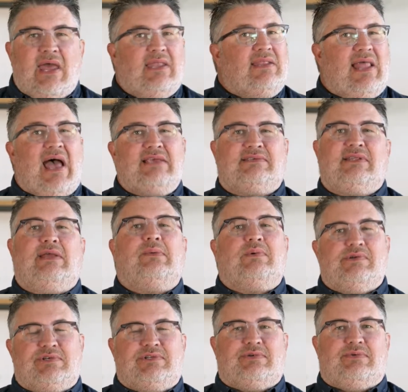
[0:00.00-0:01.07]
And lastly,
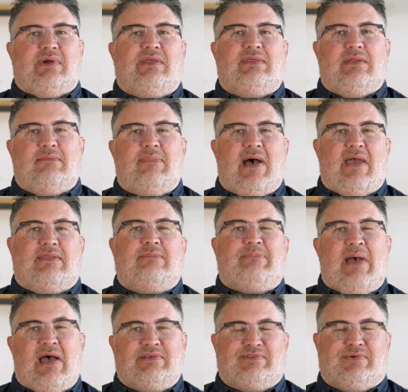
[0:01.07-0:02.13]
we're strengthened by the
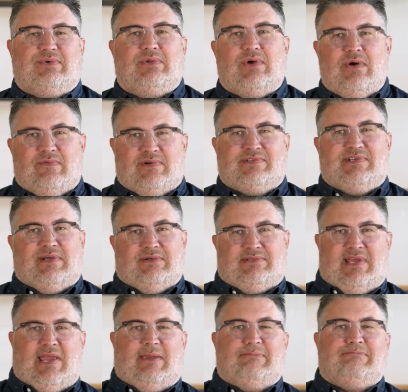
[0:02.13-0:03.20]
pastoral overseer
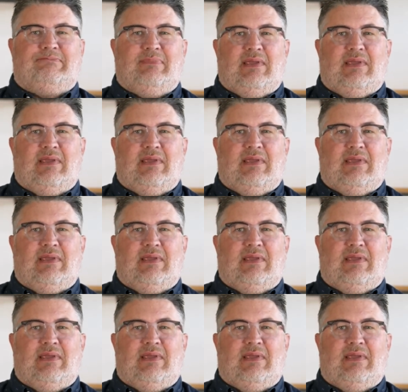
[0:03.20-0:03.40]
team.